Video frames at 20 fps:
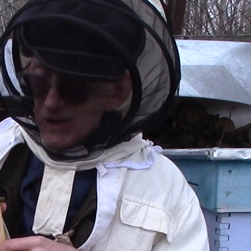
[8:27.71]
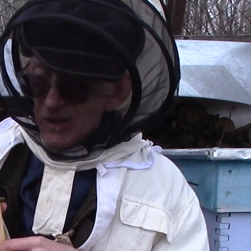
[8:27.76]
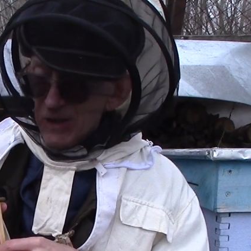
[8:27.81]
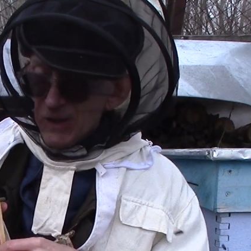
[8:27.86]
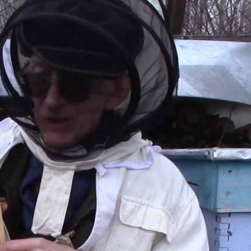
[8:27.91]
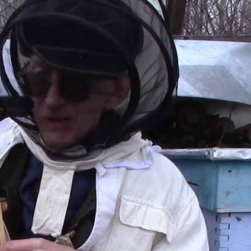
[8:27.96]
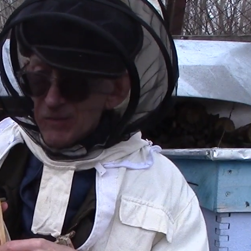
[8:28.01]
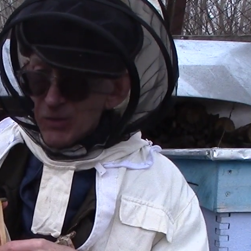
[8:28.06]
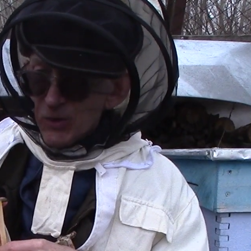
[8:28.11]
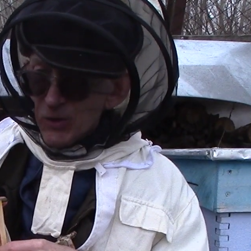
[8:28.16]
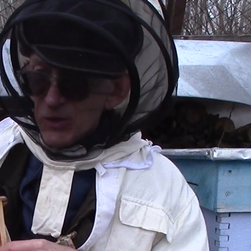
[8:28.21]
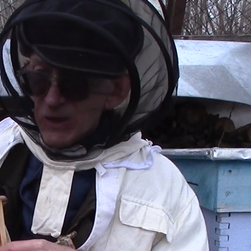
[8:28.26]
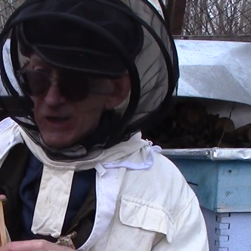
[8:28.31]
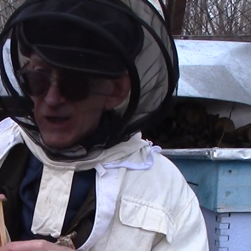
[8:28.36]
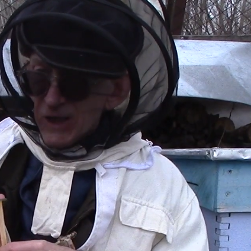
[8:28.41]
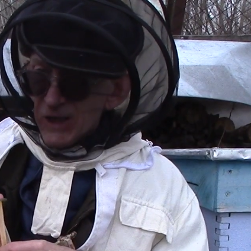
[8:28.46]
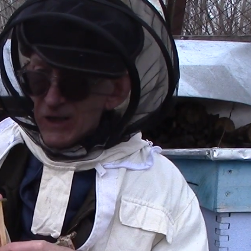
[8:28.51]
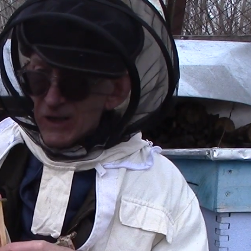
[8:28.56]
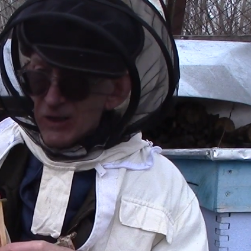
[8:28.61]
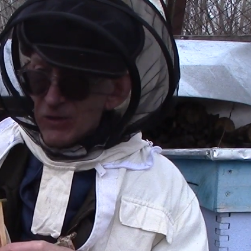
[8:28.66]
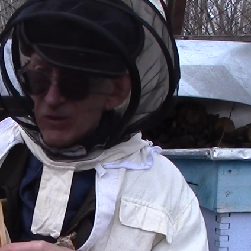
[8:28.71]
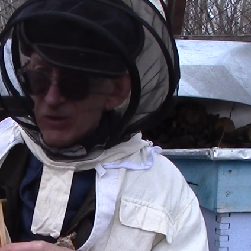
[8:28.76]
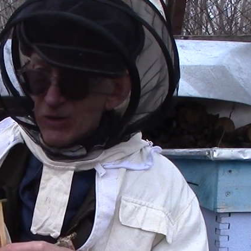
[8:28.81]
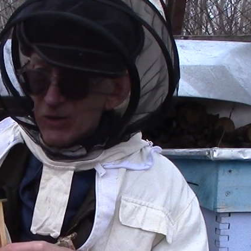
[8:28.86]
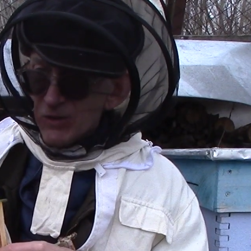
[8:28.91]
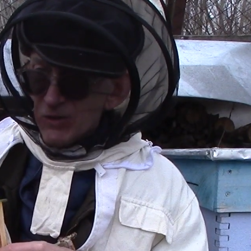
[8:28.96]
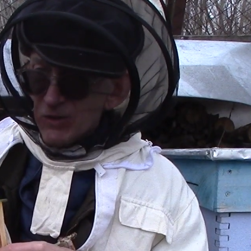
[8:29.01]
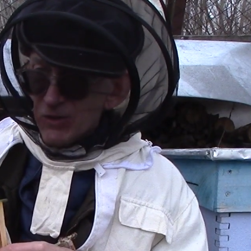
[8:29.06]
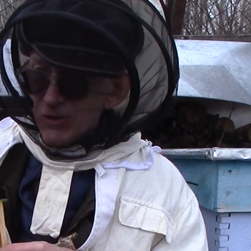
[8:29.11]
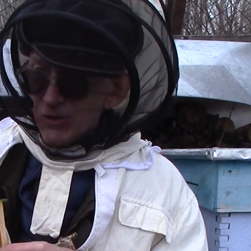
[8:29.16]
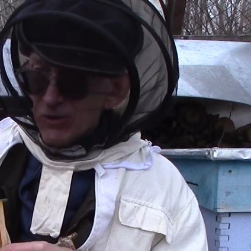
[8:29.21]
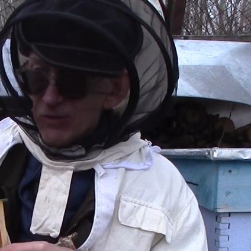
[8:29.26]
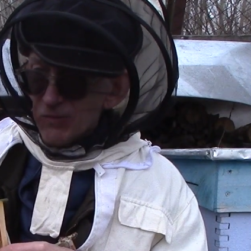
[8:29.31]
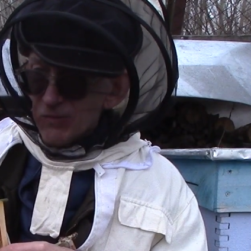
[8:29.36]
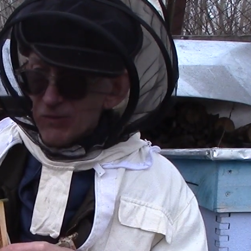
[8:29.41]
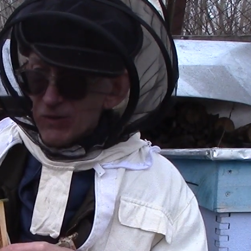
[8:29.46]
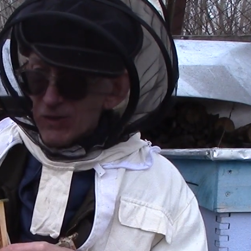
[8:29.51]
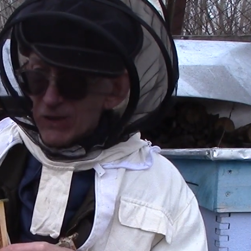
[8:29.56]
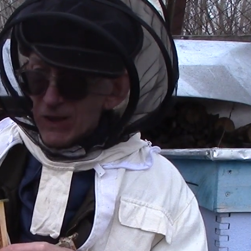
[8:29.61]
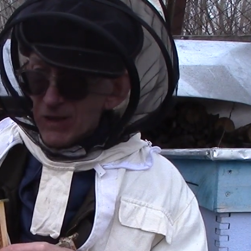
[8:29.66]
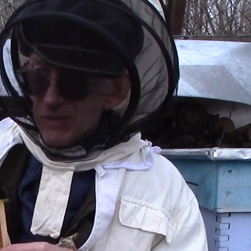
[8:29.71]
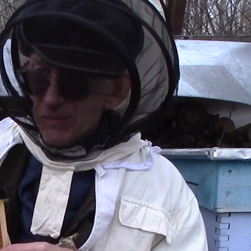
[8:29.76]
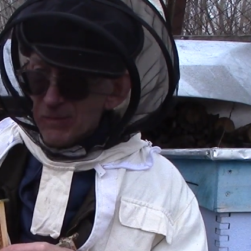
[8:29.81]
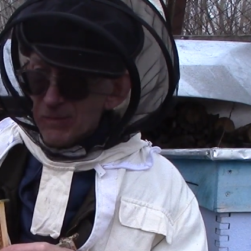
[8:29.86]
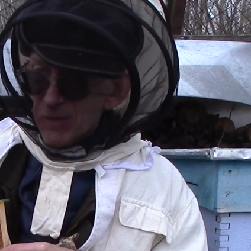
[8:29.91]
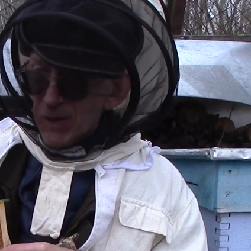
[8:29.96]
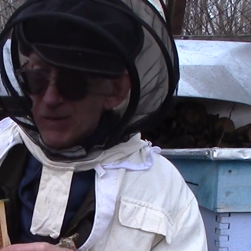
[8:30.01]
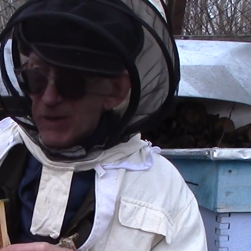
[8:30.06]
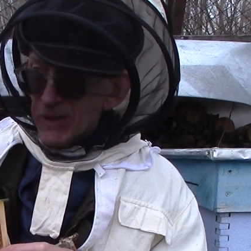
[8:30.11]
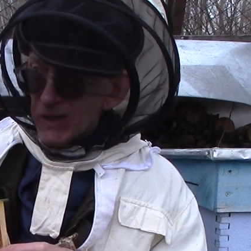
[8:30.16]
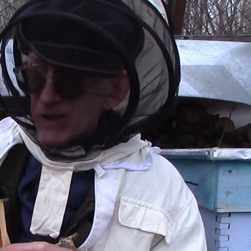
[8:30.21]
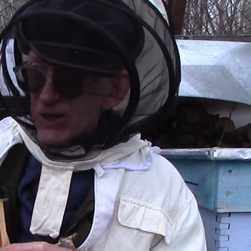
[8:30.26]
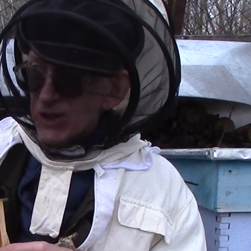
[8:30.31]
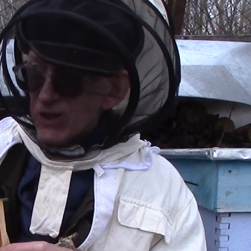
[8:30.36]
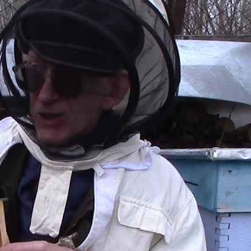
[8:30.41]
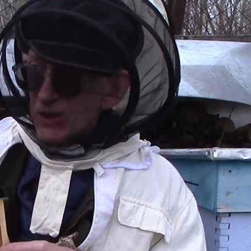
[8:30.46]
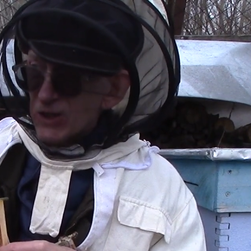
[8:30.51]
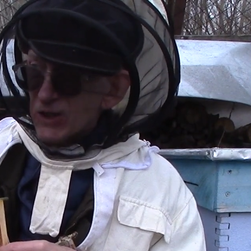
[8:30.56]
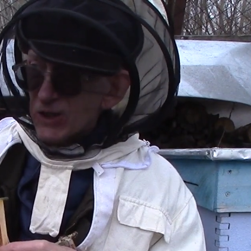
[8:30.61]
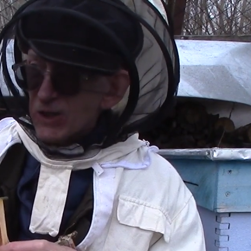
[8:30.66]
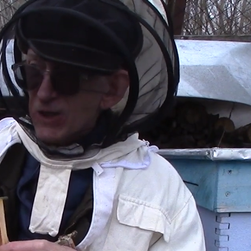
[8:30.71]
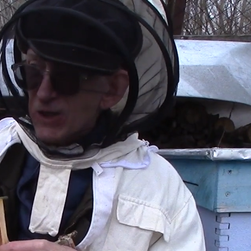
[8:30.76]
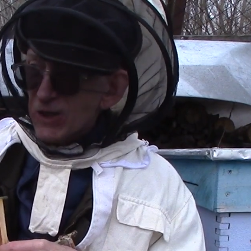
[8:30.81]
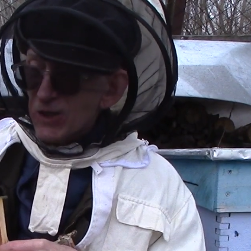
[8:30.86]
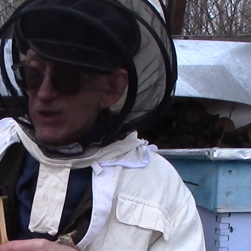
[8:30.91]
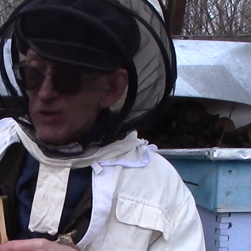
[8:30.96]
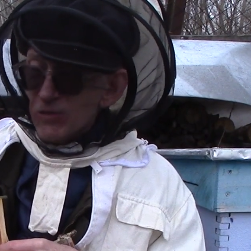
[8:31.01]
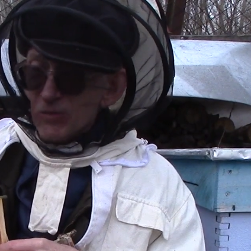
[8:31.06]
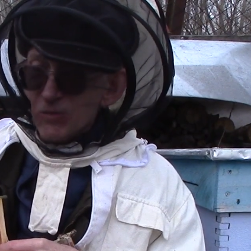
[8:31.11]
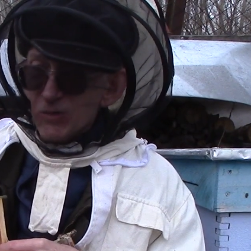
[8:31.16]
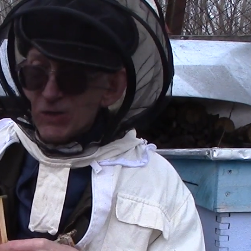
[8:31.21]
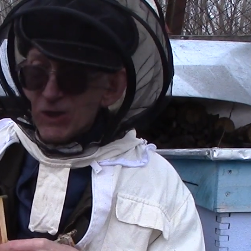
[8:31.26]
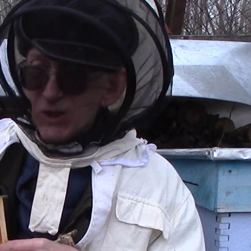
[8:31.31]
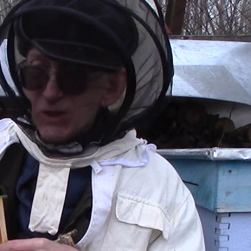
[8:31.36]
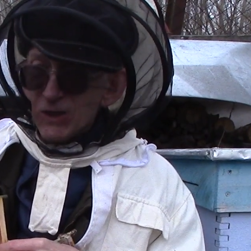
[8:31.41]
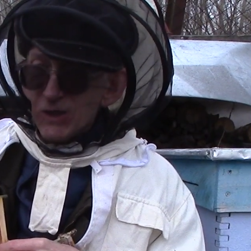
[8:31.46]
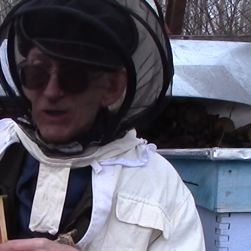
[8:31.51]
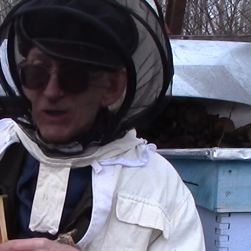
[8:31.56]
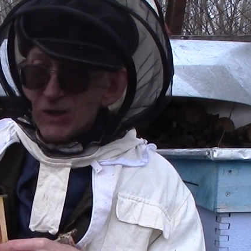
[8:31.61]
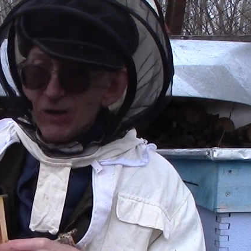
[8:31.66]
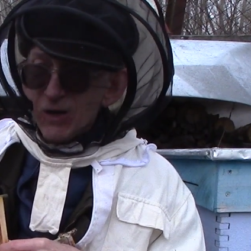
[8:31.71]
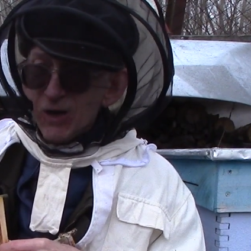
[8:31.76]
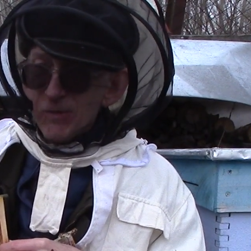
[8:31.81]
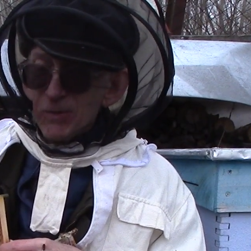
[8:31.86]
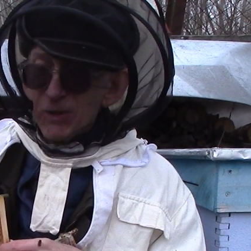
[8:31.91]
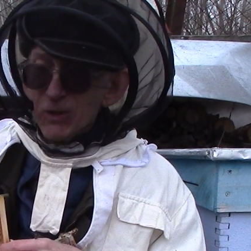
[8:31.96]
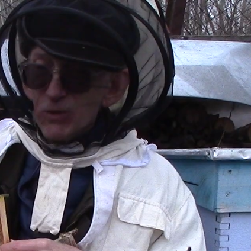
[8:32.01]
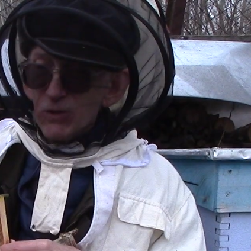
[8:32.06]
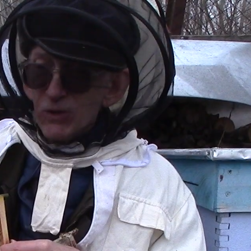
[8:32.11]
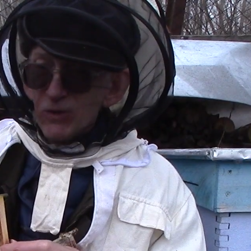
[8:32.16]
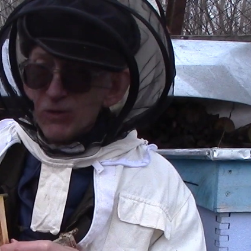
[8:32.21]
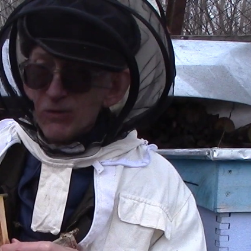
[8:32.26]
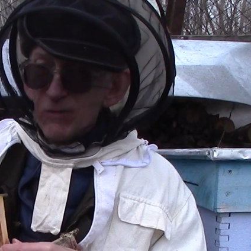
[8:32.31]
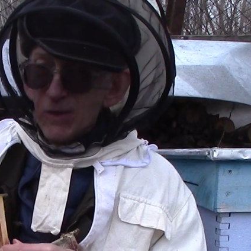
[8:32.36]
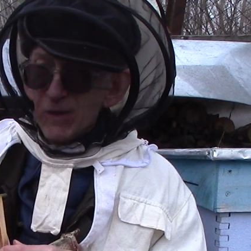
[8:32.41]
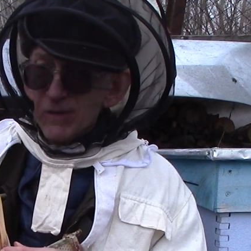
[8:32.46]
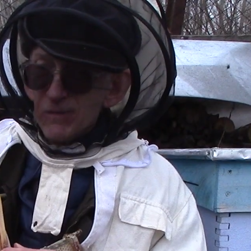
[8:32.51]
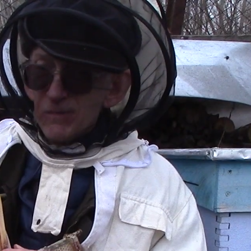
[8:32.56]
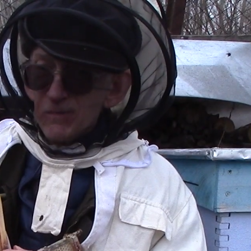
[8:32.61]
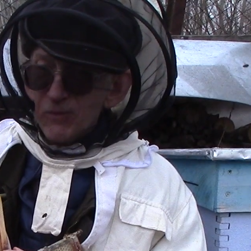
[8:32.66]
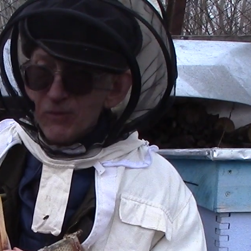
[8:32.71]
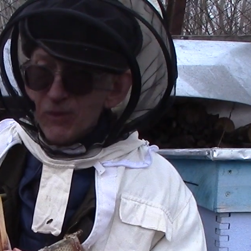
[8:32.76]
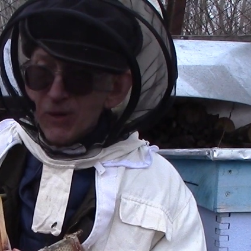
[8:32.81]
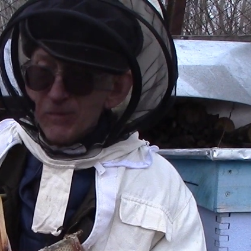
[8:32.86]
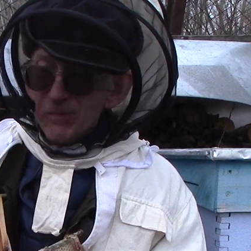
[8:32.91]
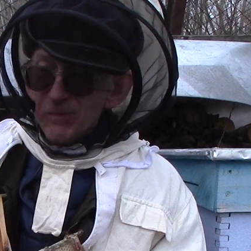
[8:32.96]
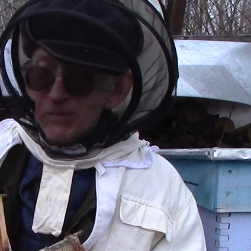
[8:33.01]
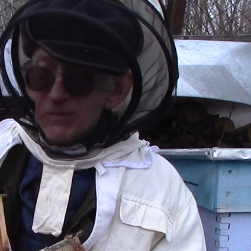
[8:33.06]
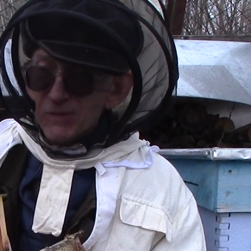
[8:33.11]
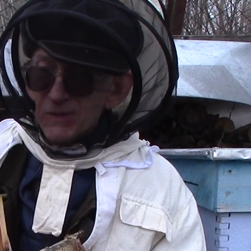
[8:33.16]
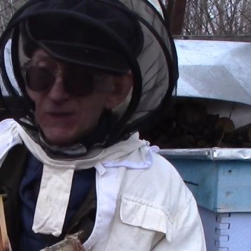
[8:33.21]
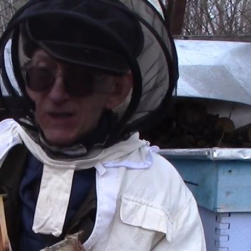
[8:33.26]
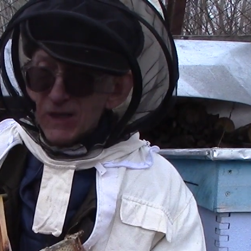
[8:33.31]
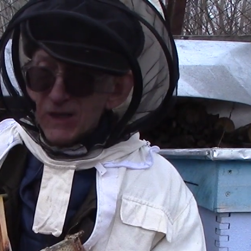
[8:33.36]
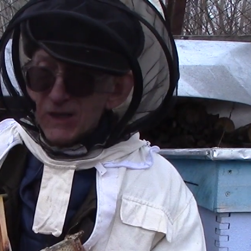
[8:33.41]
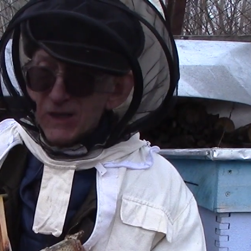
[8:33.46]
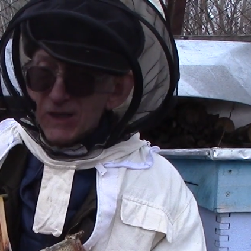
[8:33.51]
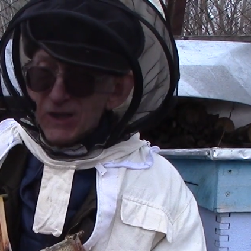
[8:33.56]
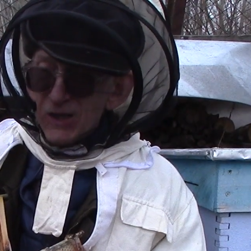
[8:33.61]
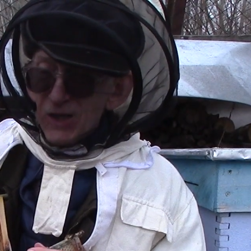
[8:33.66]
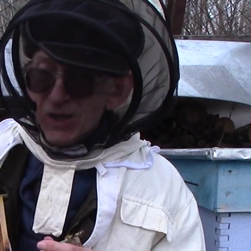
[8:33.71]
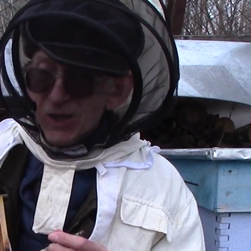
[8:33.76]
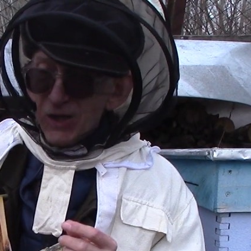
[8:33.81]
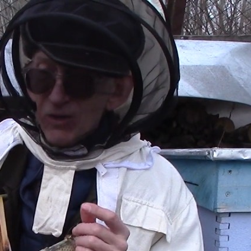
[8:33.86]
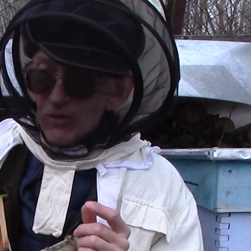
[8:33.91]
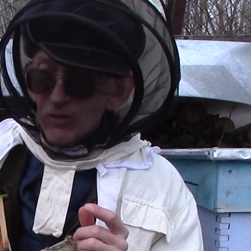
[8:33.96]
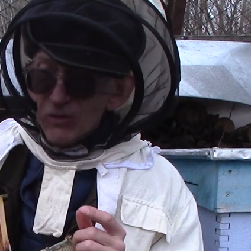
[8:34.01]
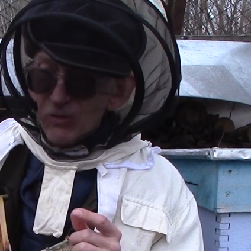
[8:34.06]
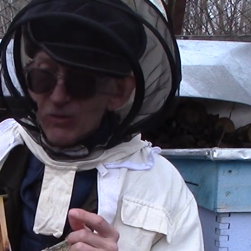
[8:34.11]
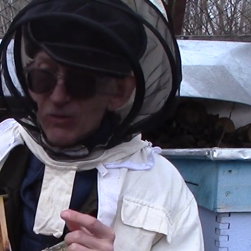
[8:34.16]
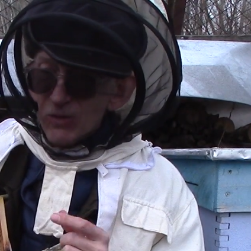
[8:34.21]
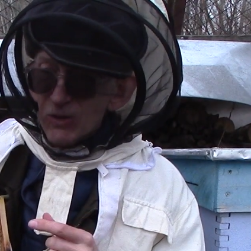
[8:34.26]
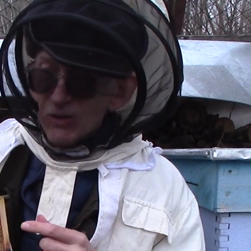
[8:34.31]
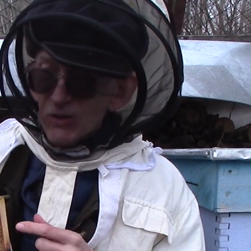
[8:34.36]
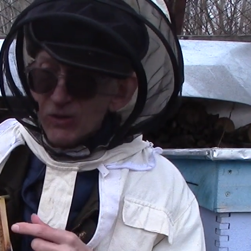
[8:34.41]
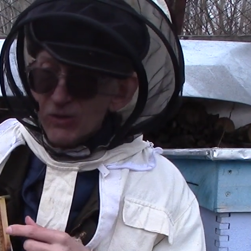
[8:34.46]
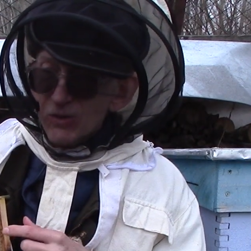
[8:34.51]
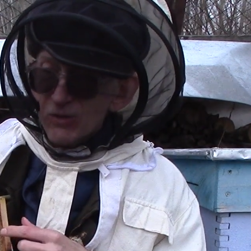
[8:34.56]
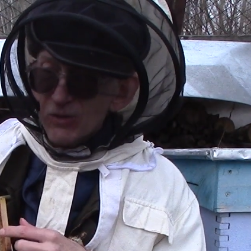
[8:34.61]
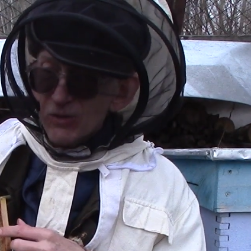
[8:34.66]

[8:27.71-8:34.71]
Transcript: in more details, you can search for some publications which are uploaded on my website, and also you can